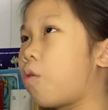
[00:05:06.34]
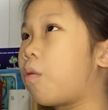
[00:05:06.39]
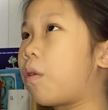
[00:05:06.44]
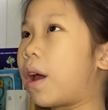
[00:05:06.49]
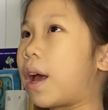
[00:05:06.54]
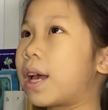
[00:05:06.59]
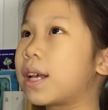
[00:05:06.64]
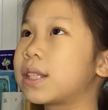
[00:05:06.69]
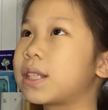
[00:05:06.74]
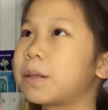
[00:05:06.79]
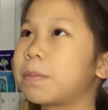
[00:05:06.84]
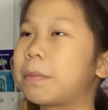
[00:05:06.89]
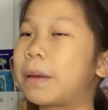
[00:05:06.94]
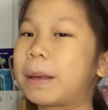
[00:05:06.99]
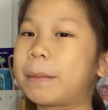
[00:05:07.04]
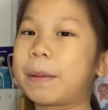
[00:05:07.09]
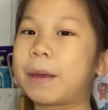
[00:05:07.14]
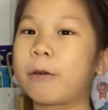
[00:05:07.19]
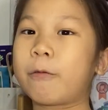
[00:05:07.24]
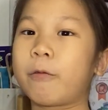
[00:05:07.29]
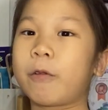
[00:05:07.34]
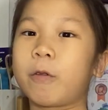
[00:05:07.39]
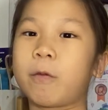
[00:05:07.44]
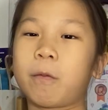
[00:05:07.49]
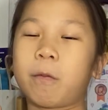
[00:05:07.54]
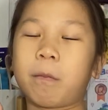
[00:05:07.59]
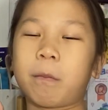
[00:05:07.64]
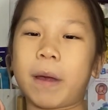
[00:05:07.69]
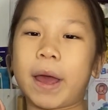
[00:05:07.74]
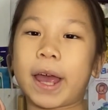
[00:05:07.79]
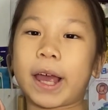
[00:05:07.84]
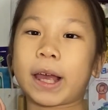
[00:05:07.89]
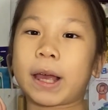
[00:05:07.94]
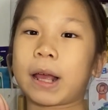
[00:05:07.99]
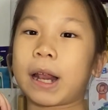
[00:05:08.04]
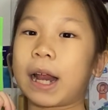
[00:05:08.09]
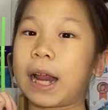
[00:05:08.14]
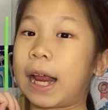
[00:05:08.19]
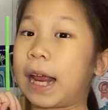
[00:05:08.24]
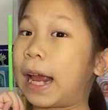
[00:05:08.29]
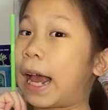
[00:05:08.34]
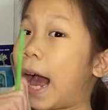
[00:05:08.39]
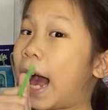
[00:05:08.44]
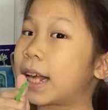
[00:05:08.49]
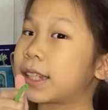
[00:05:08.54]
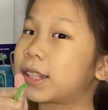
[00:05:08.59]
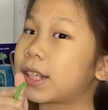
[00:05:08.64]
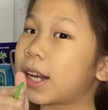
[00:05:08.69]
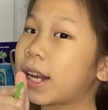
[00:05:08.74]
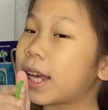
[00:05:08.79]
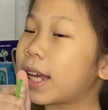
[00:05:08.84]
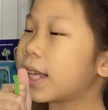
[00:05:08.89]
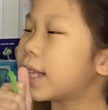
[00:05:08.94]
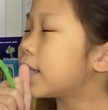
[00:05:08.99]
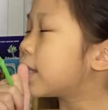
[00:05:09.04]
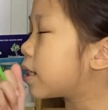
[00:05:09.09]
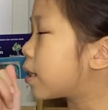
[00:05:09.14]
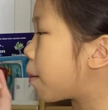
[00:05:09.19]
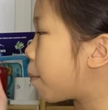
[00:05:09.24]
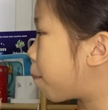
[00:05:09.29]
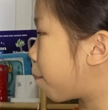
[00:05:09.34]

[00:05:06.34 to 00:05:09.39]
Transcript: gas, maybe we make gasolines,